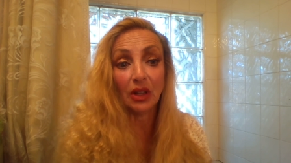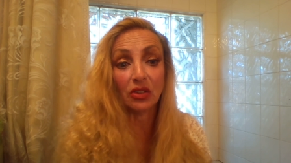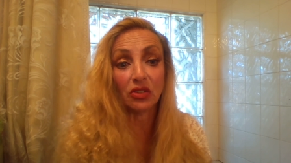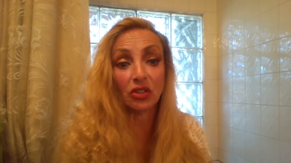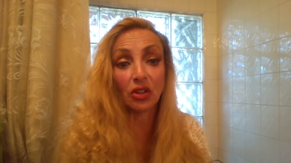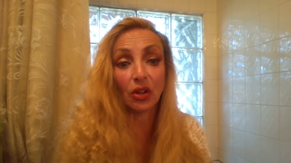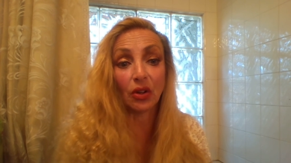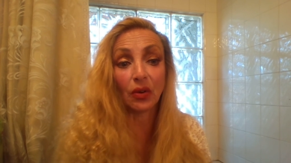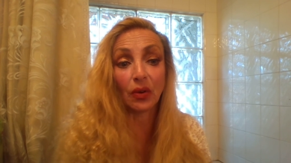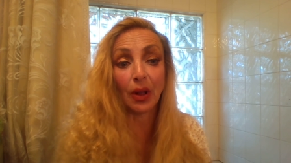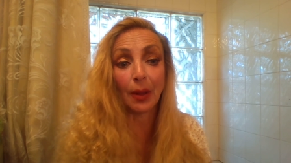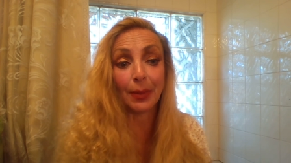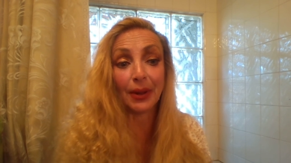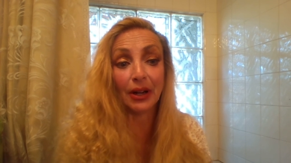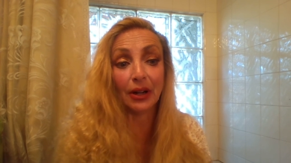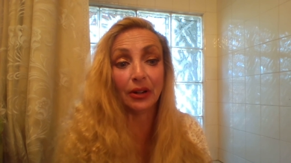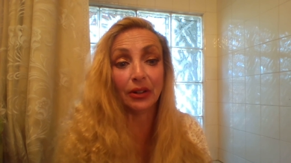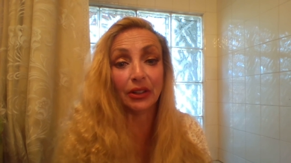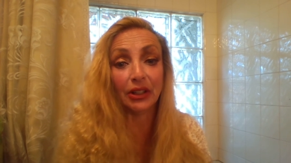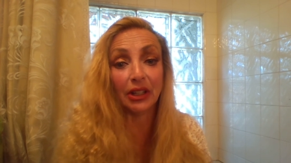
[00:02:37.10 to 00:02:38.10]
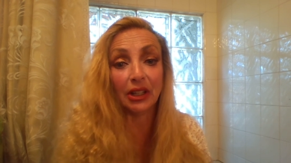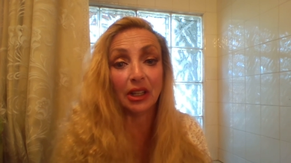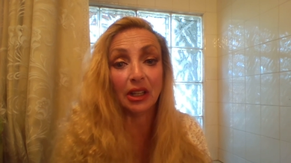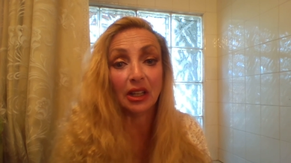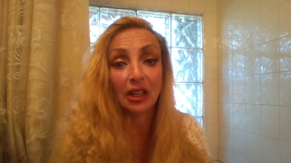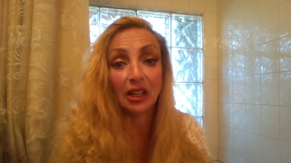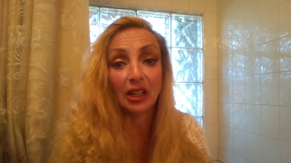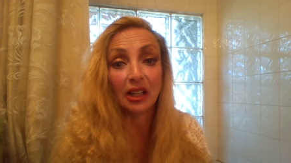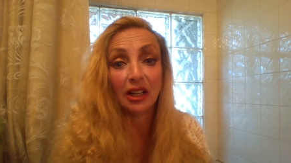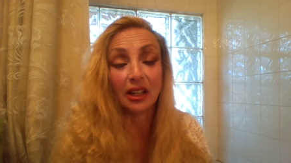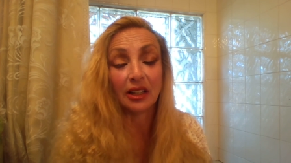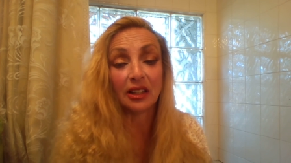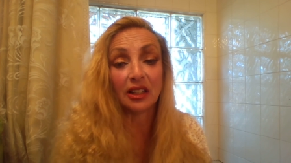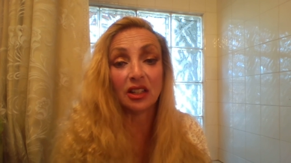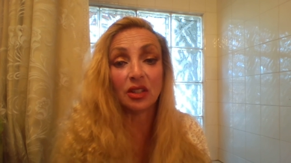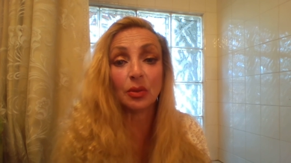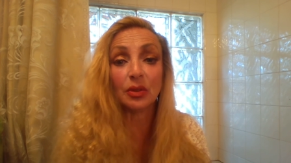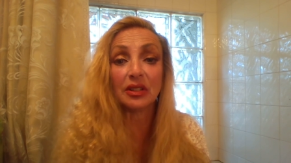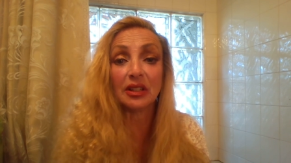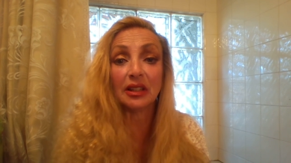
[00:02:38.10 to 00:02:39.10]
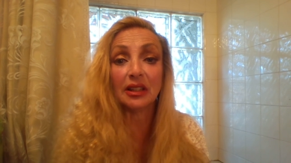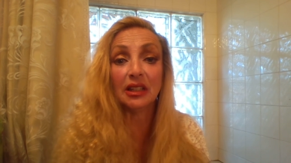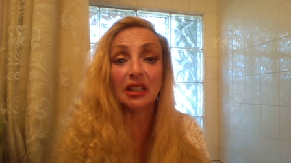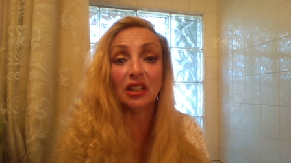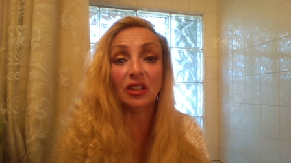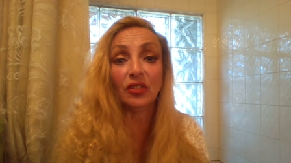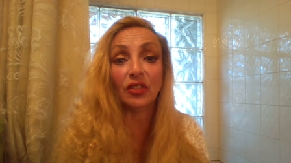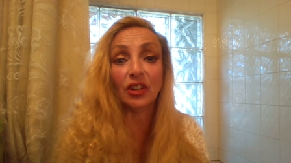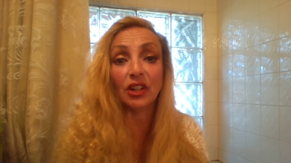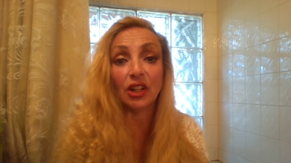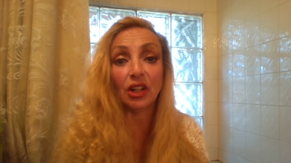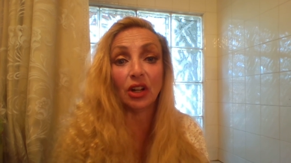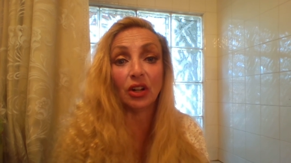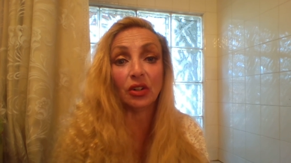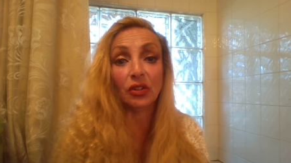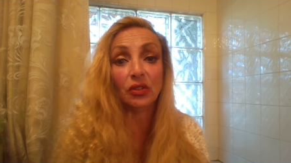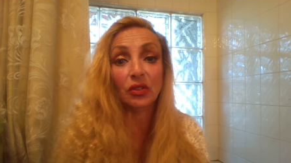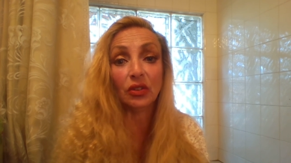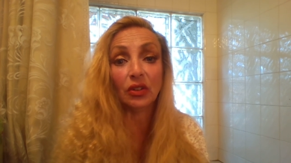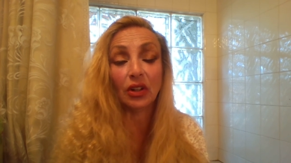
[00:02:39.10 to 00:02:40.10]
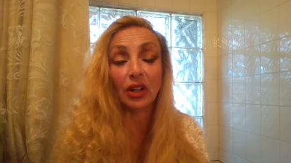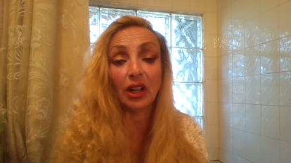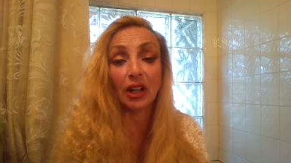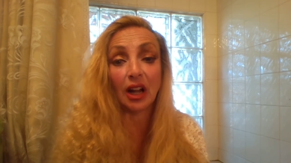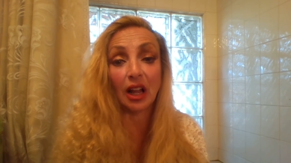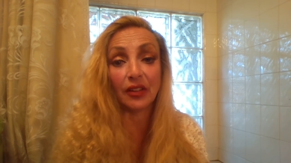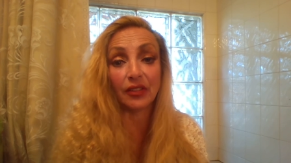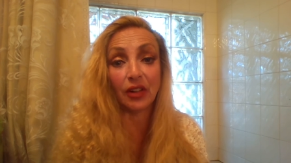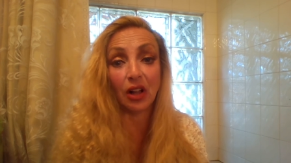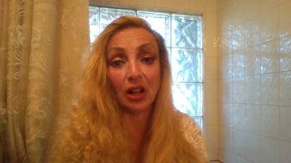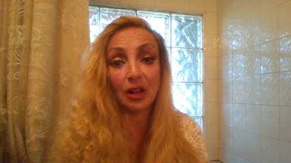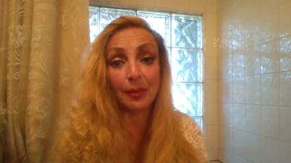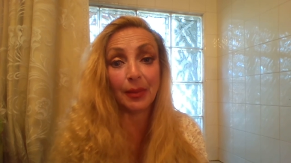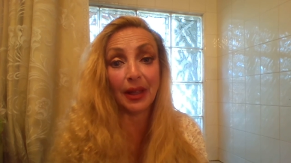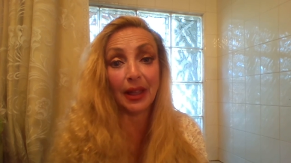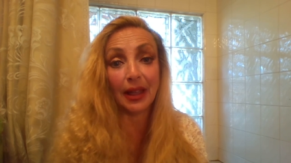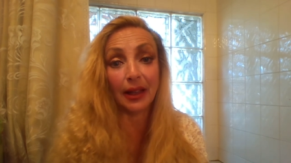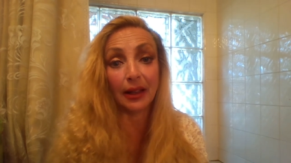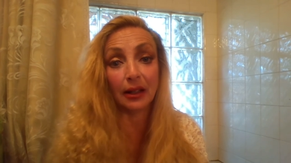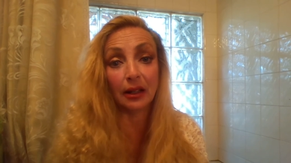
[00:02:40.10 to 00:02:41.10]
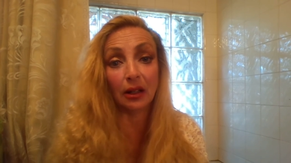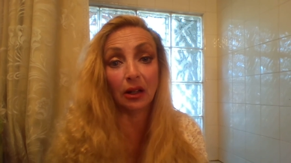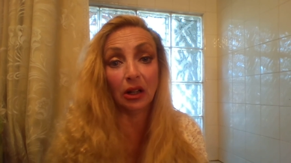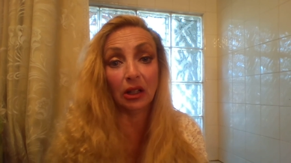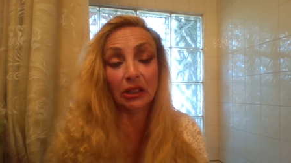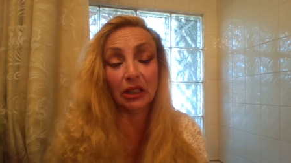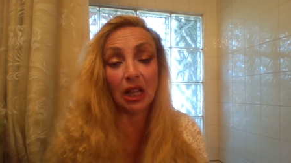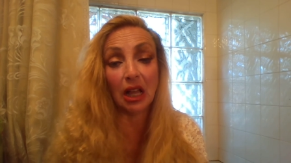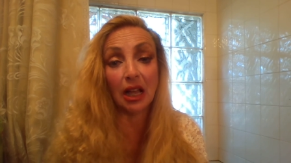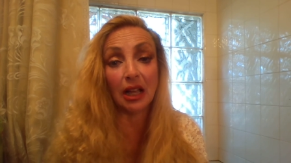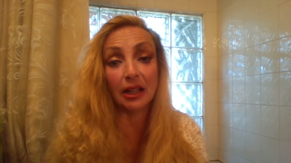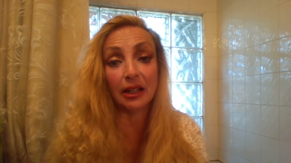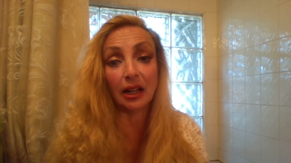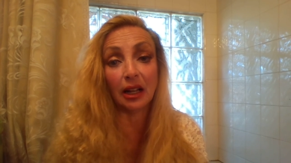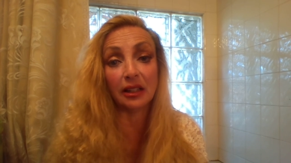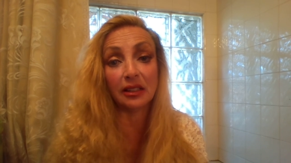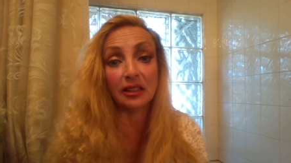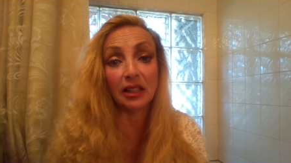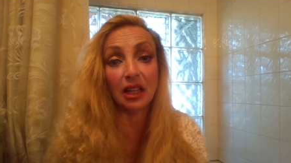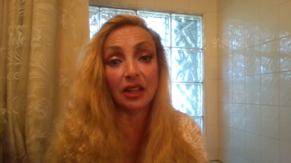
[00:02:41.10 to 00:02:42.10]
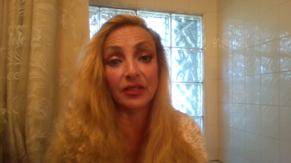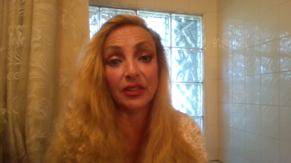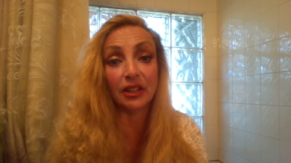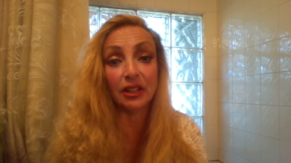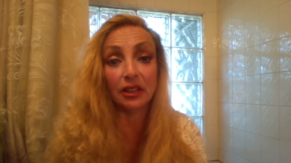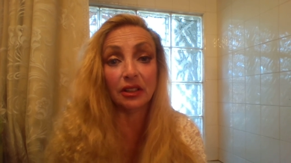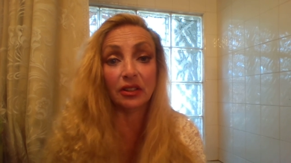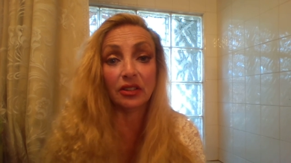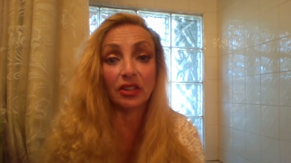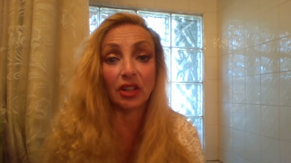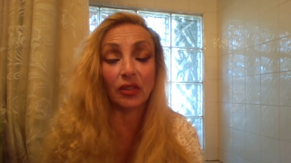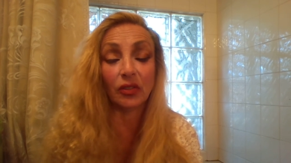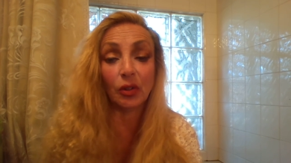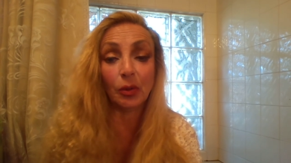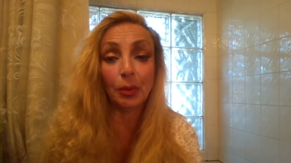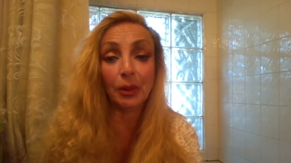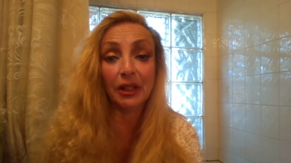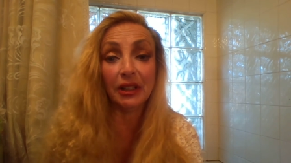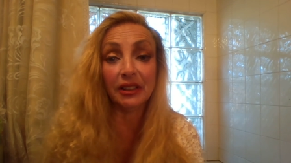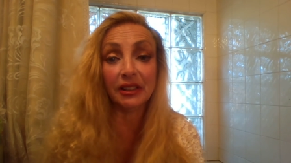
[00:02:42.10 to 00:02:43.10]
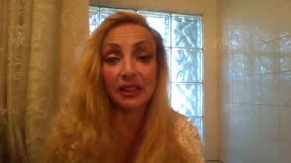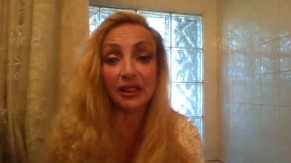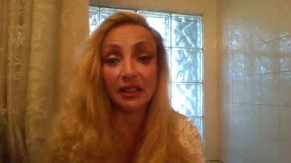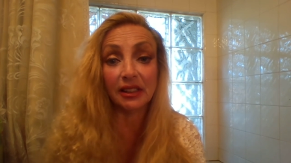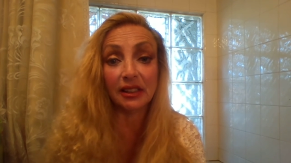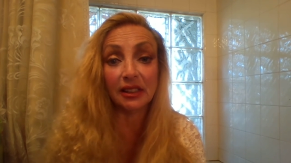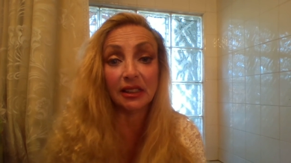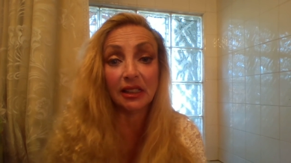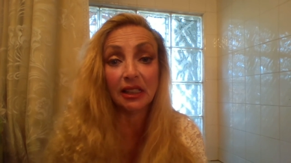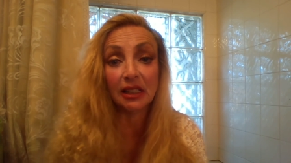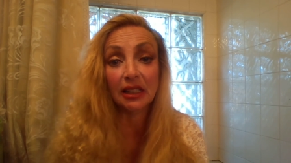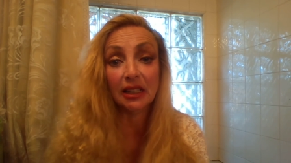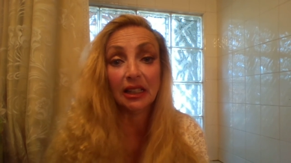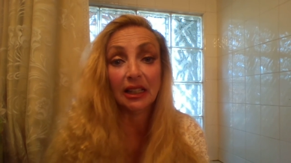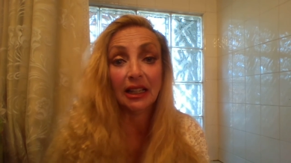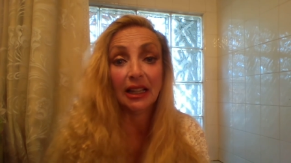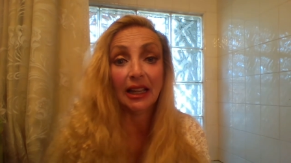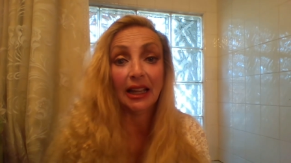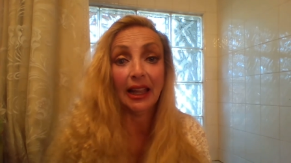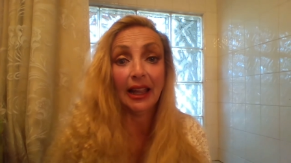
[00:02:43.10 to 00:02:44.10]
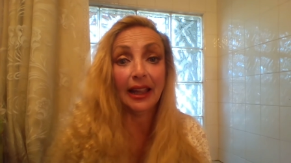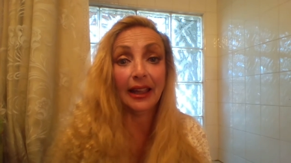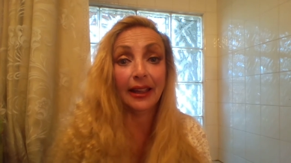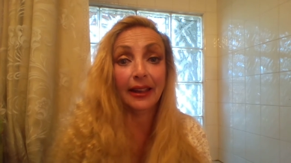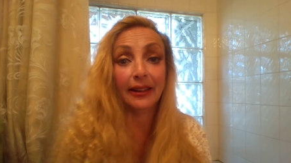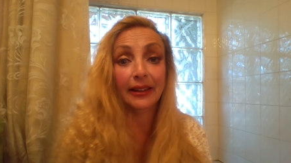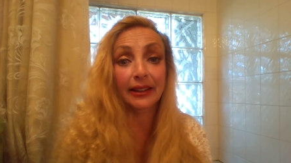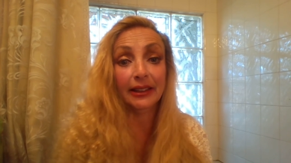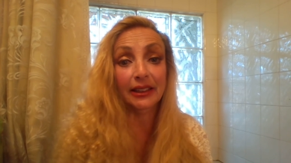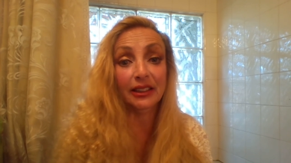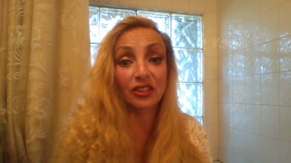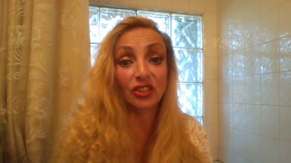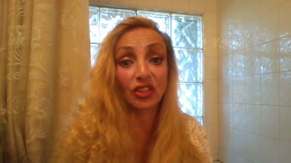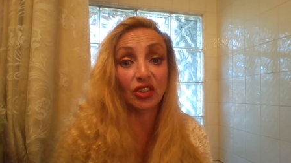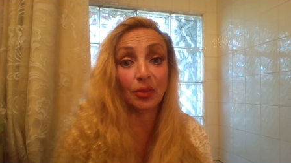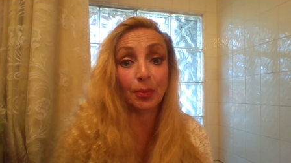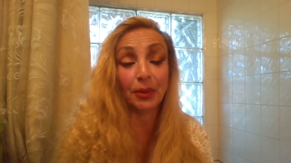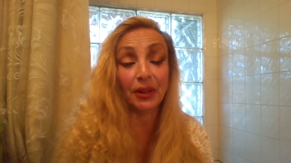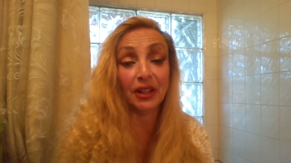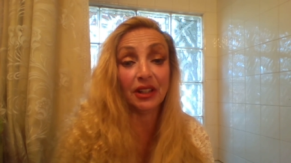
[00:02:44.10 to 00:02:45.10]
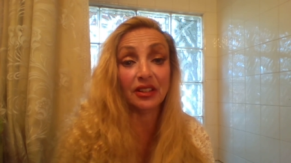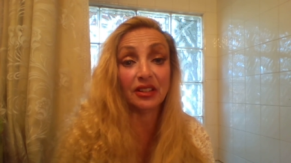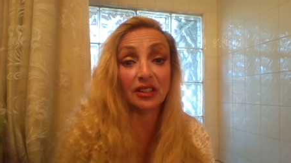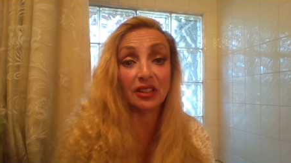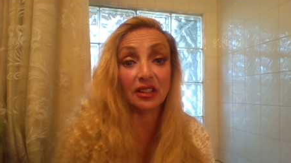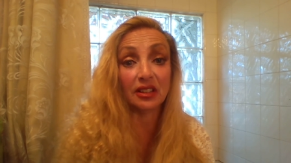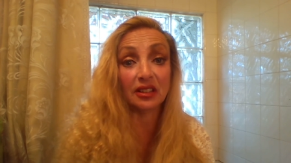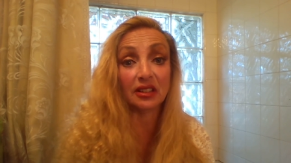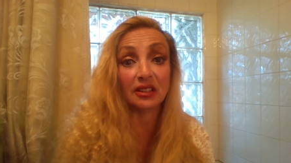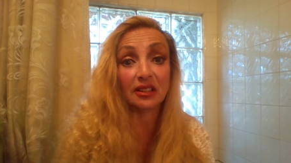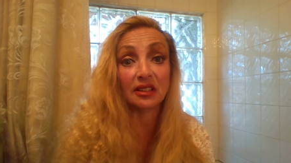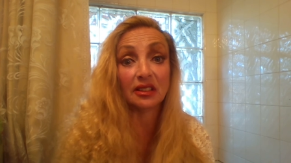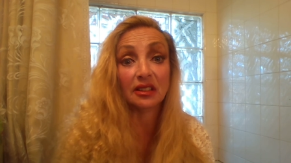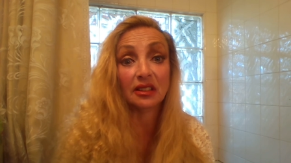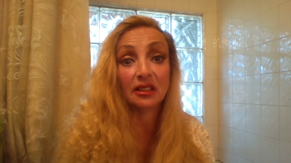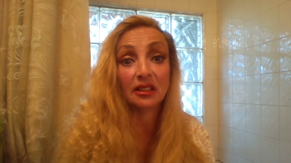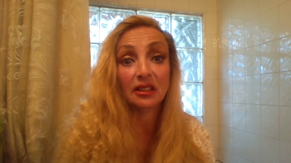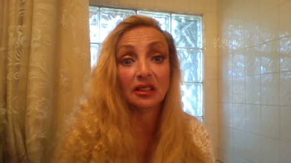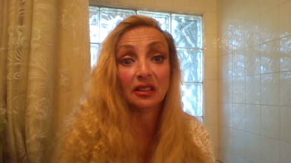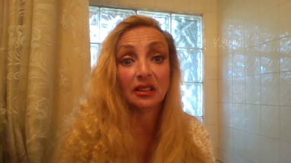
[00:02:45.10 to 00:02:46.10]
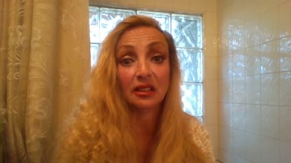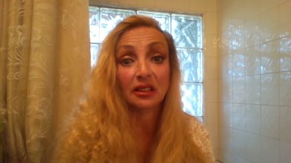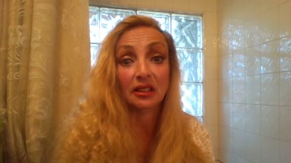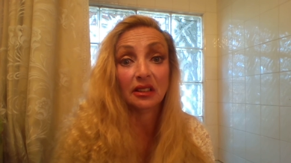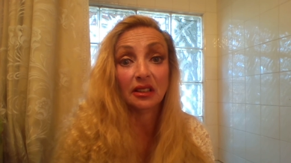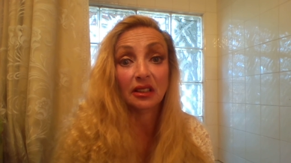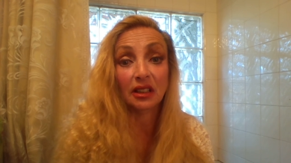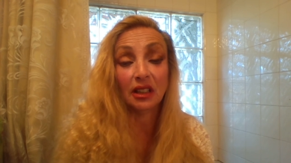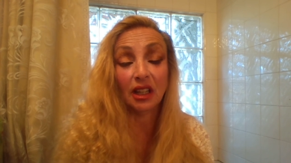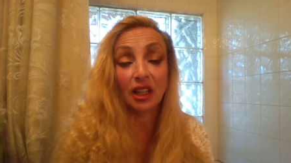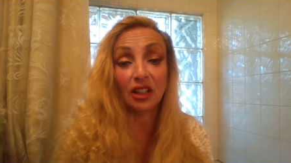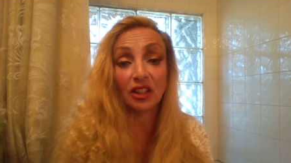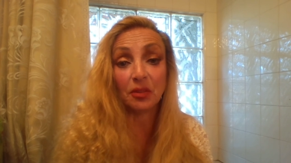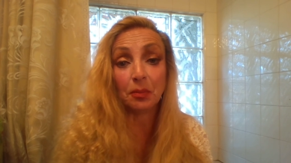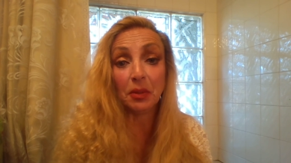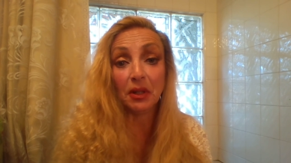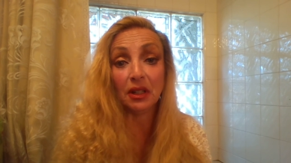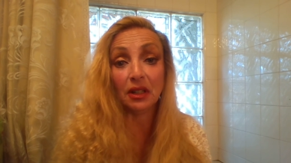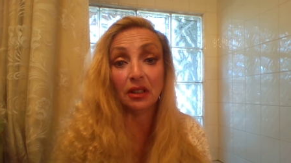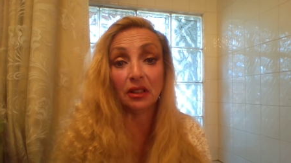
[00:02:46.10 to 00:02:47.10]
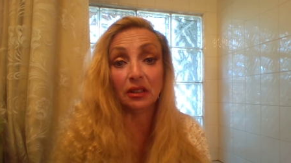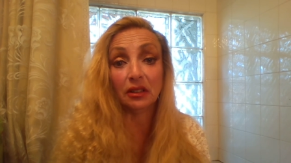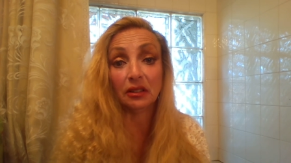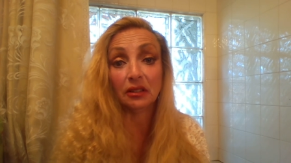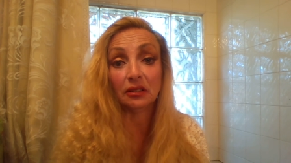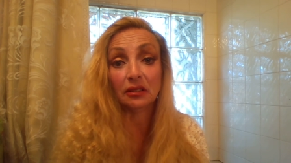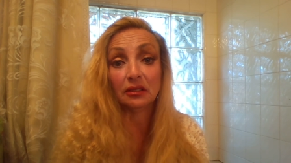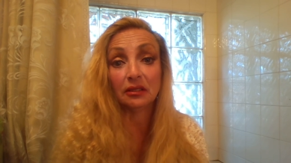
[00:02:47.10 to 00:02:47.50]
So apparently this was a leaked video, and I've gone back online. I saved it in several places, and each of the places it's been